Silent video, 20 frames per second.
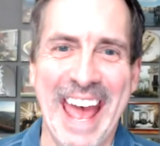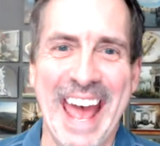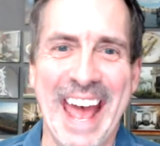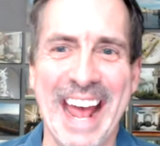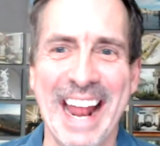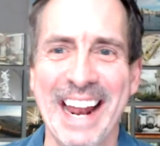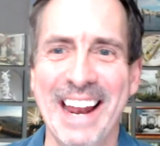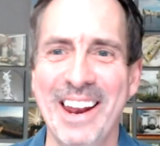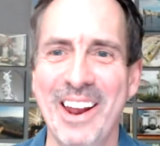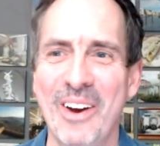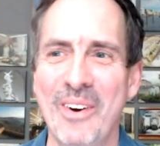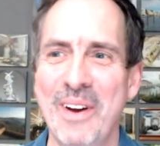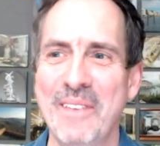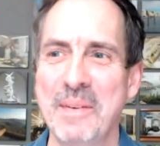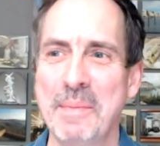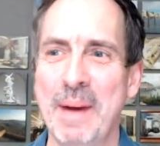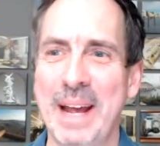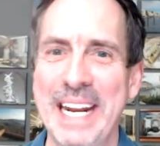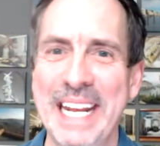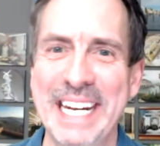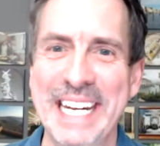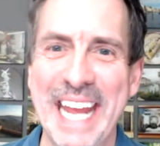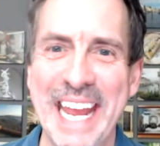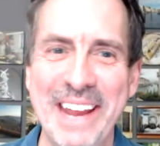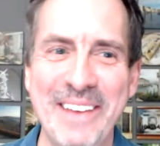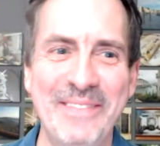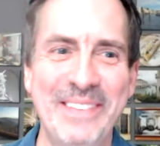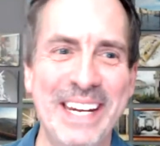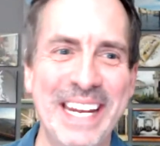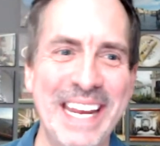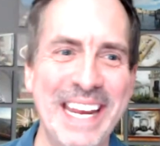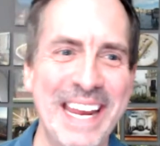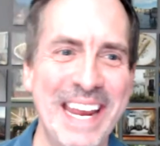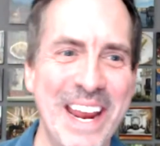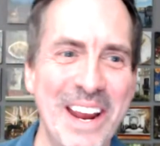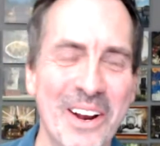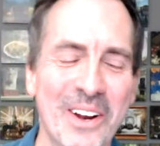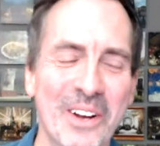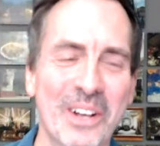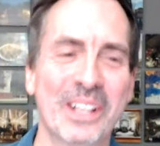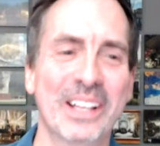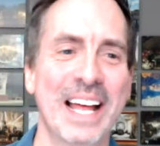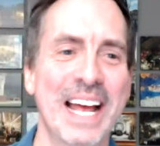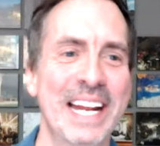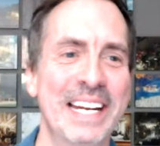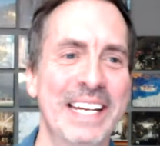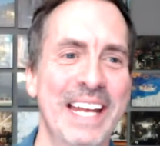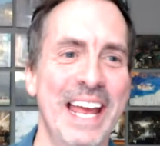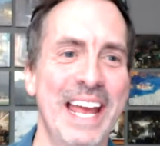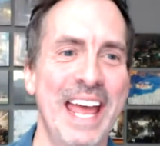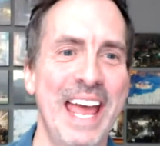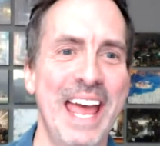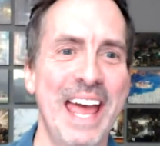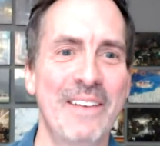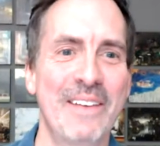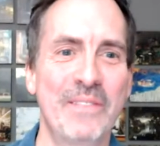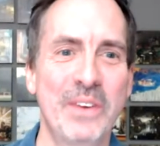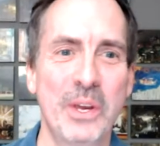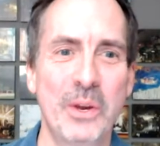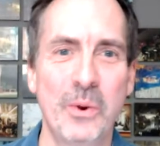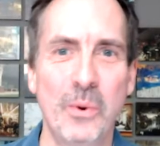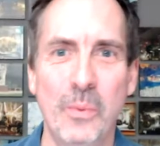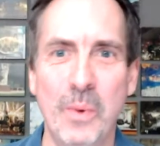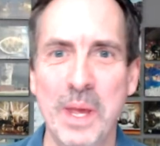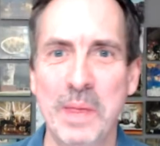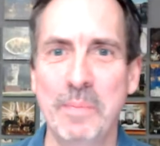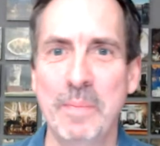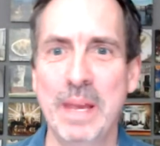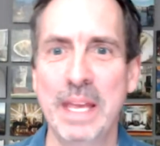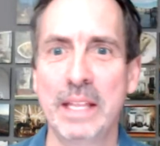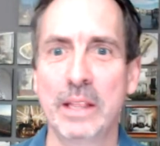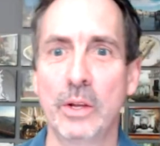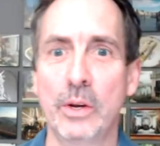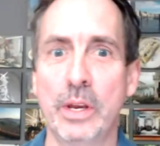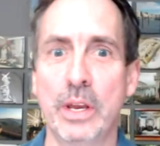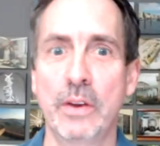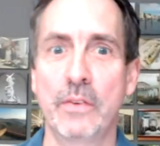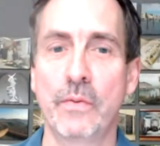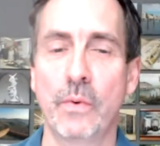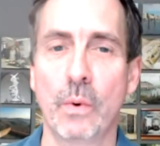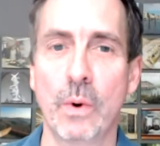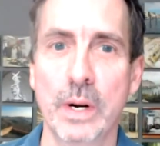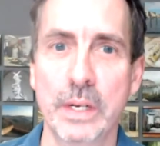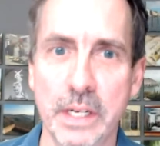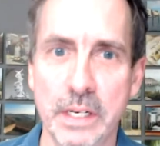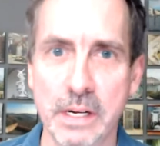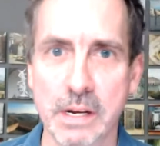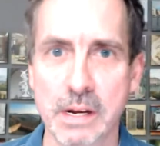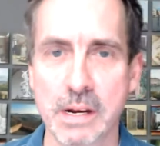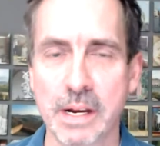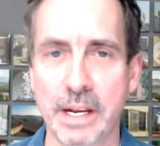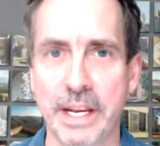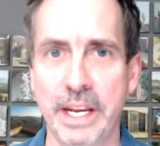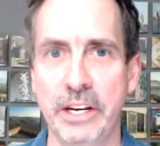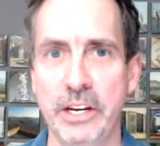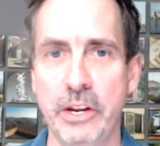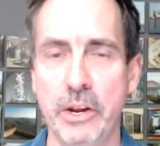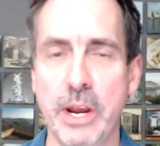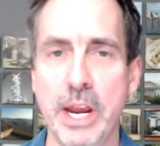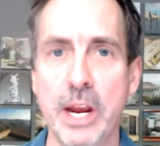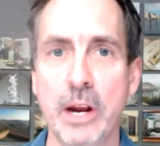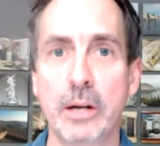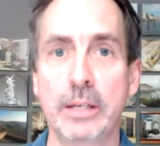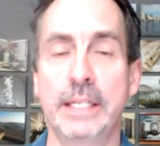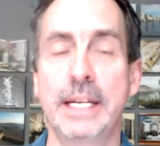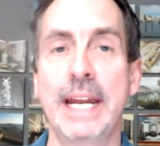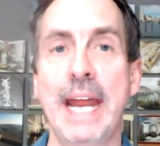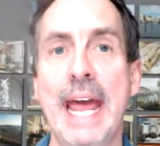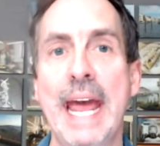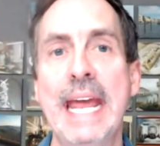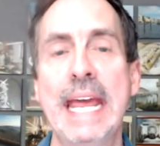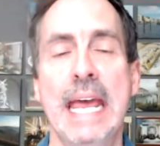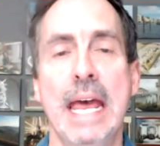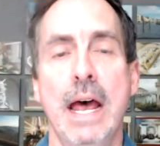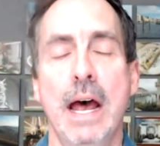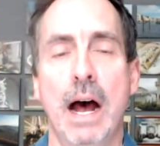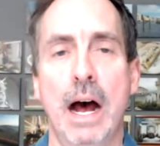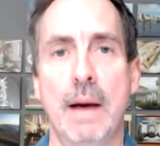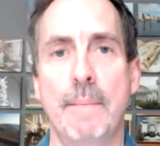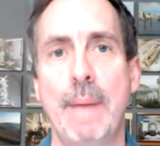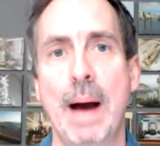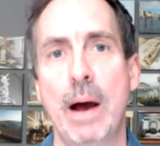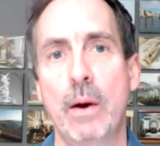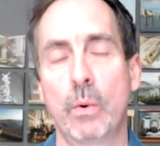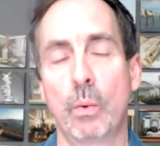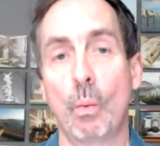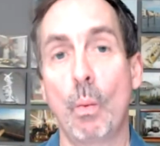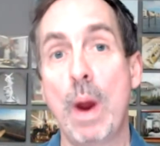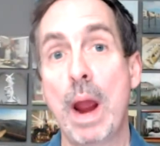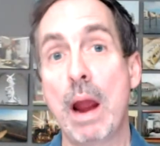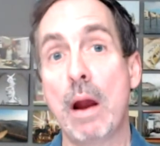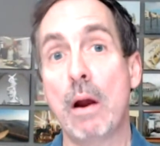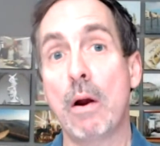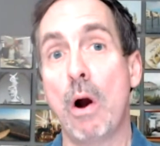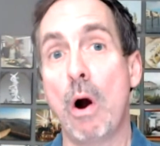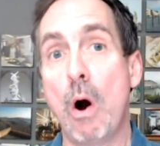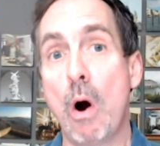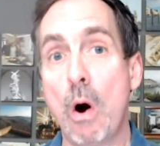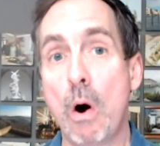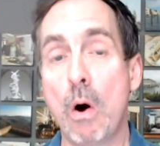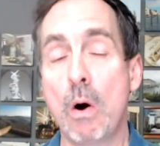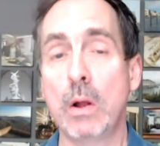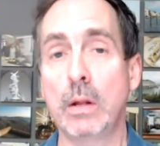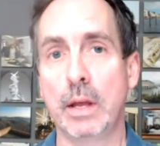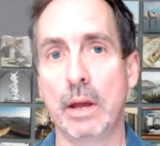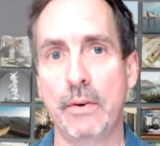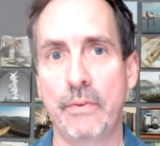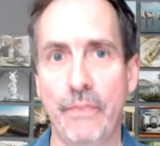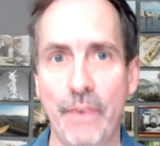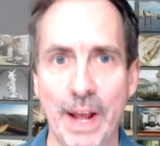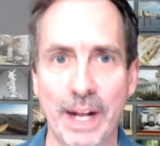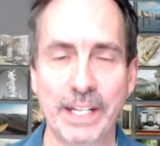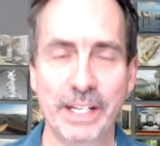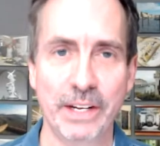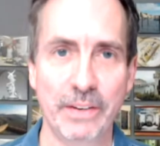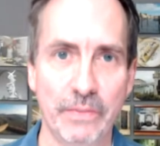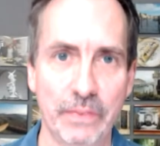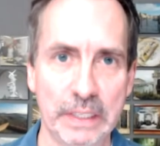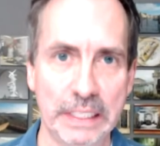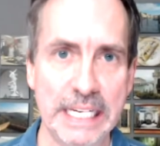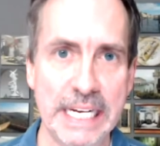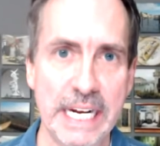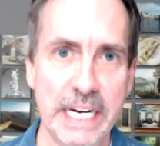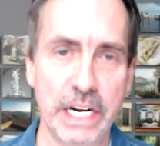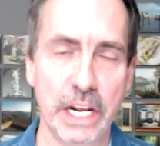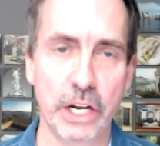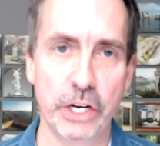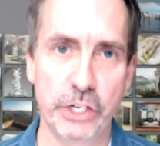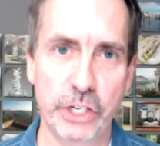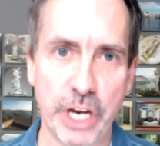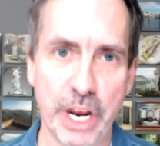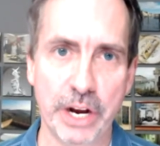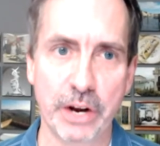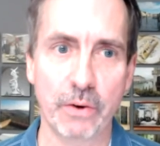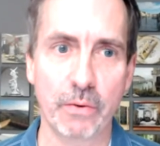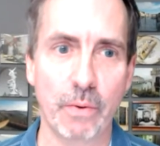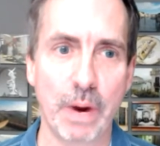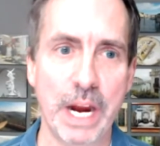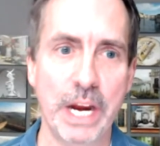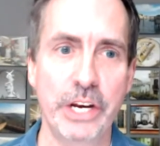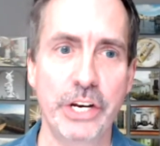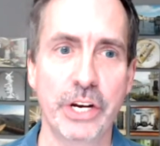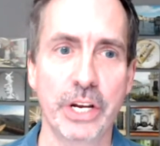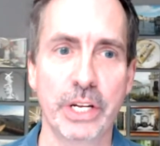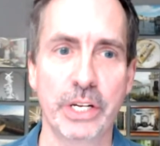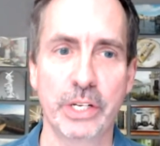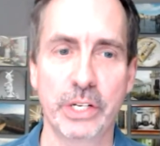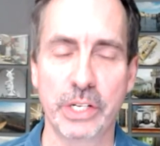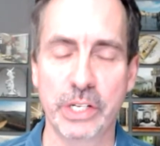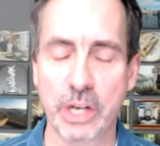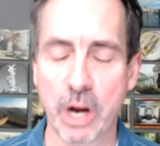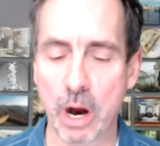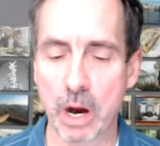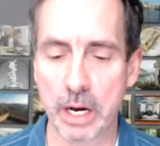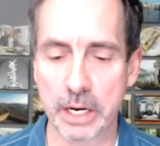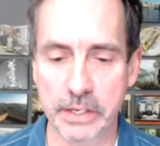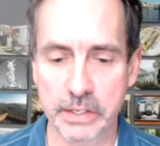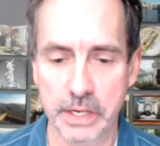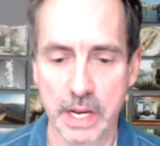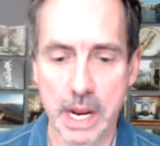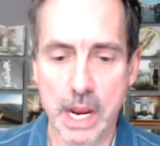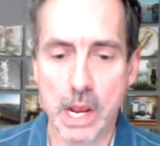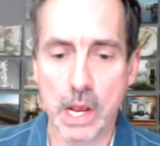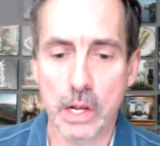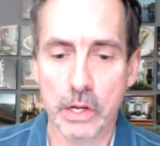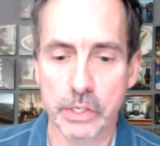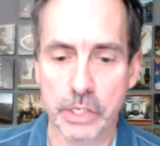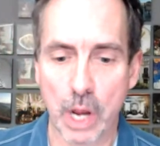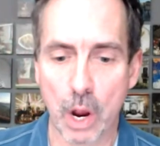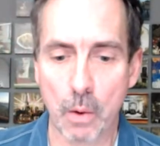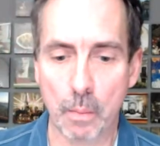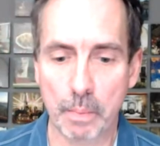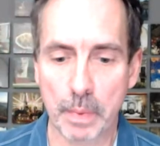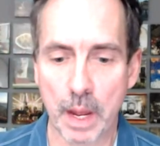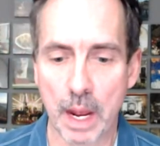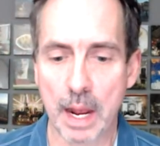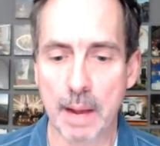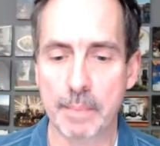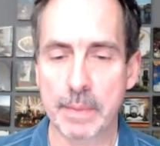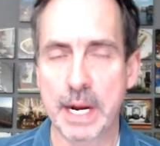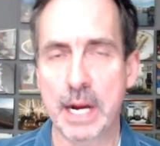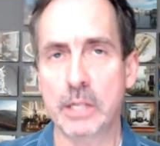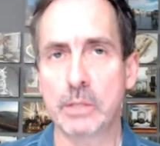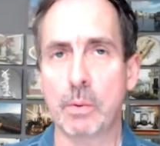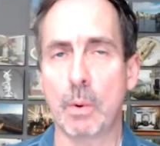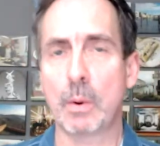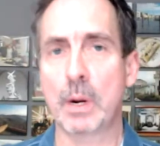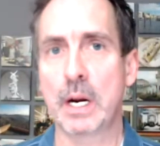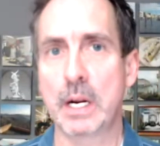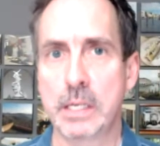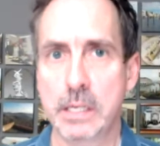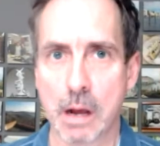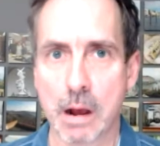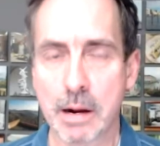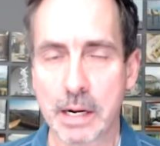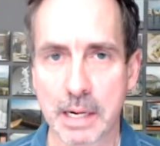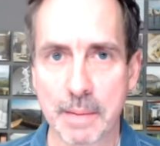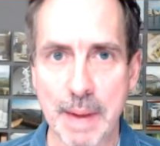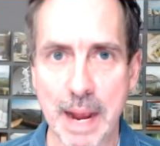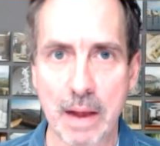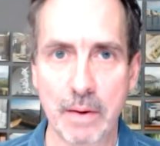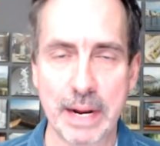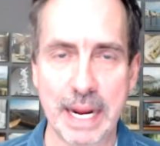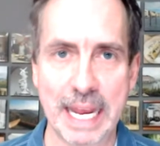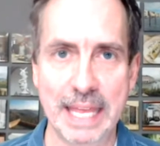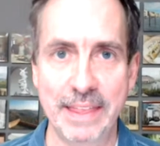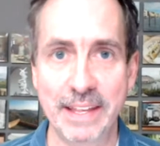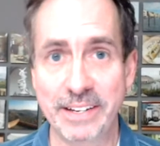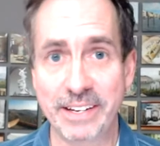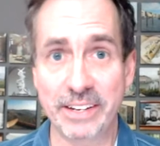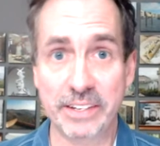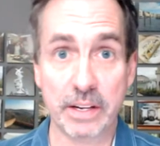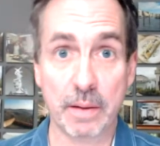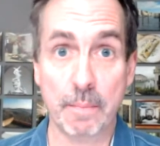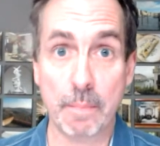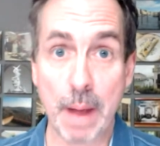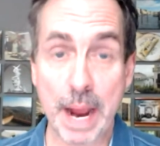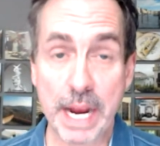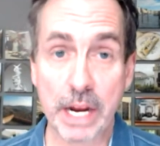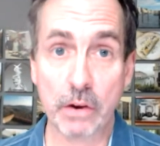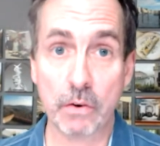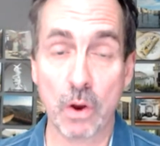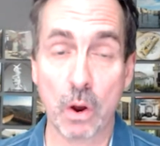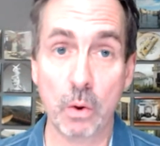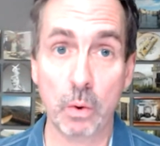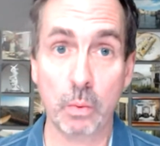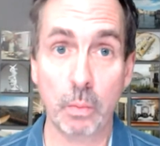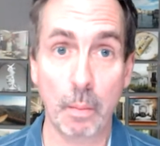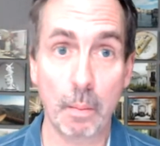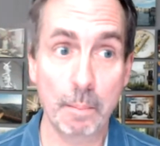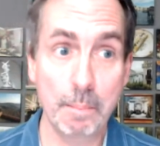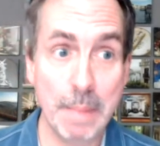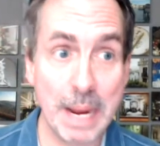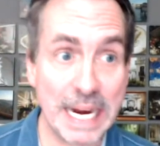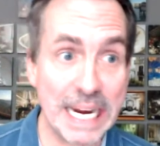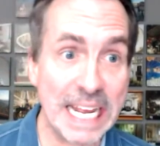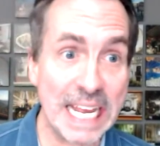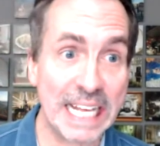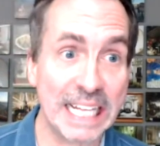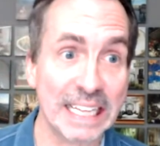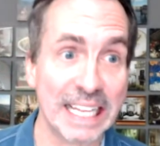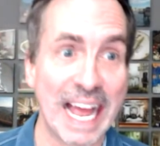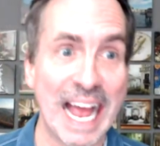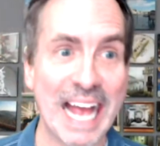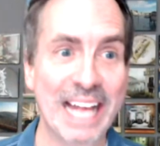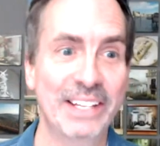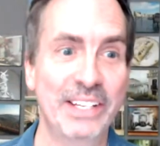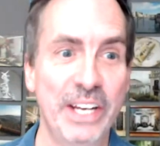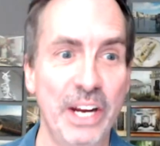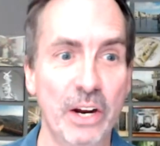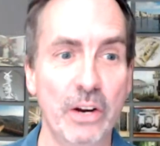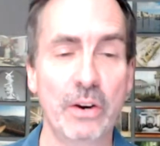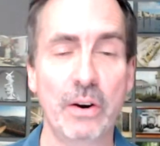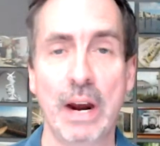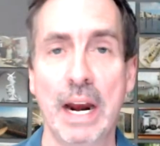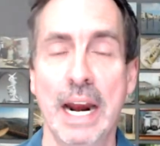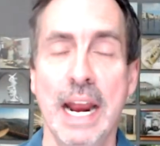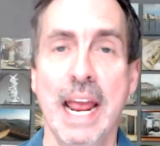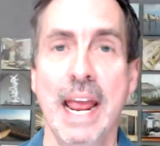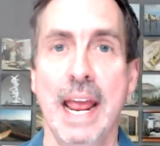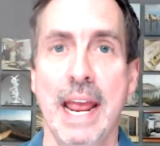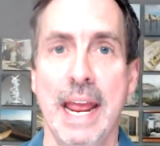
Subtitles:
Hello, everybody. Dave D here. Glad to have you with me. Looking forward to talking to you here today about where all effective lead generation starts. Here's what we're going to talk about. And this is a micro mini class here.